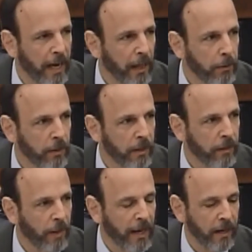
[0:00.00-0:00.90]
and I think
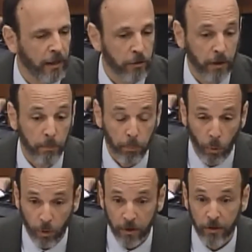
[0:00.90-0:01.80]
that it's
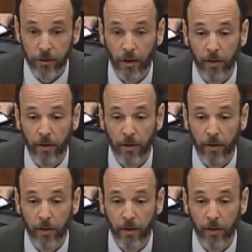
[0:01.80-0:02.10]
important to